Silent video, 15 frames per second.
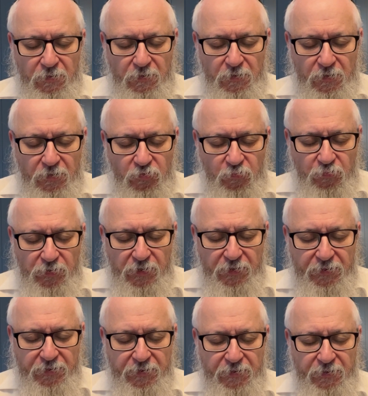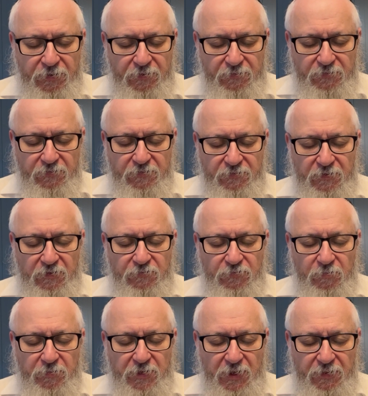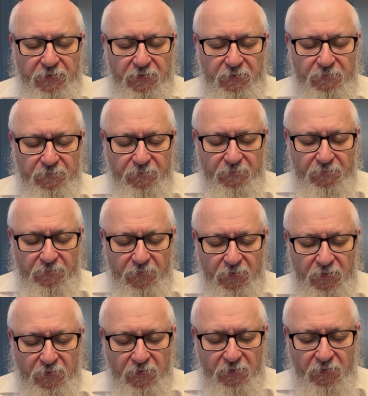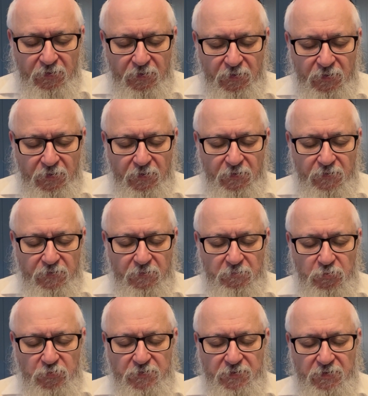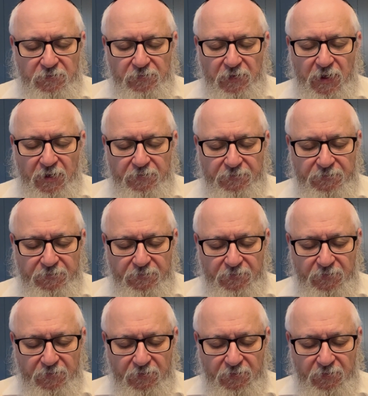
Each breath is distinct from the other. It's the music of life,